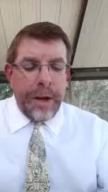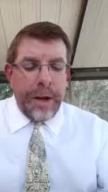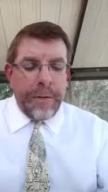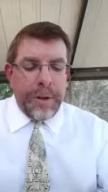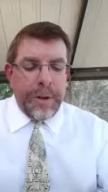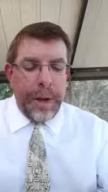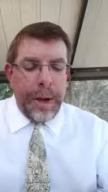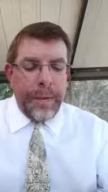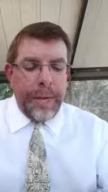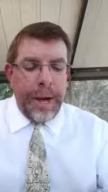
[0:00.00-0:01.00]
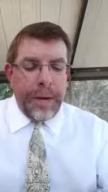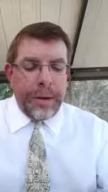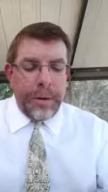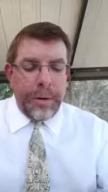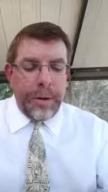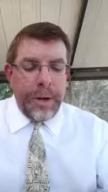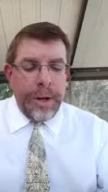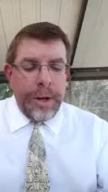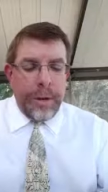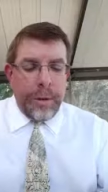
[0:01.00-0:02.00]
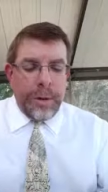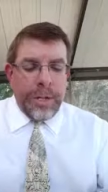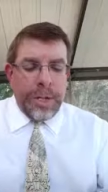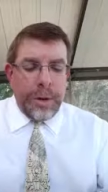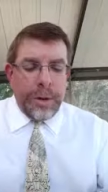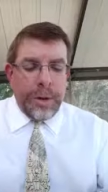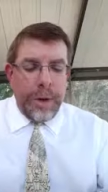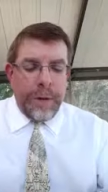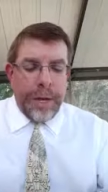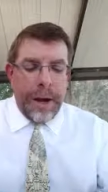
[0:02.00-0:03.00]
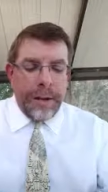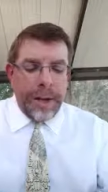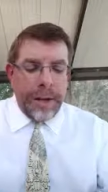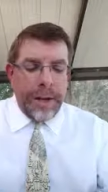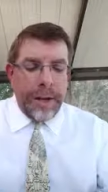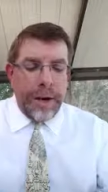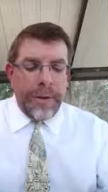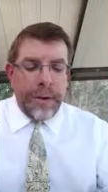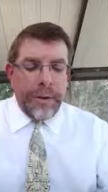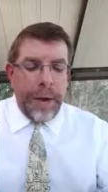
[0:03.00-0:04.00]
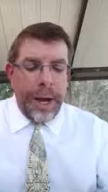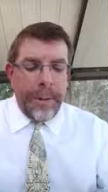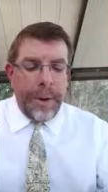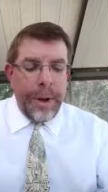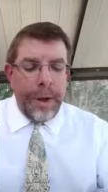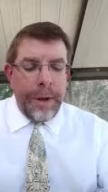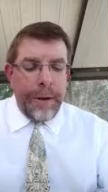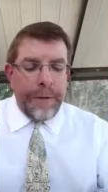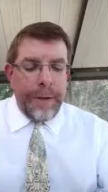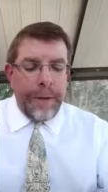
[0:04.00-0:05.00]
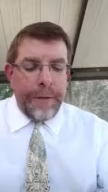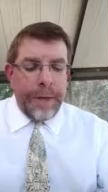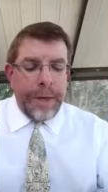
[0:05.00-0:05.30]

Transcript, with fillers: Of the tribe of Asher were sealed twelve thousand. Of the tribe of Neph-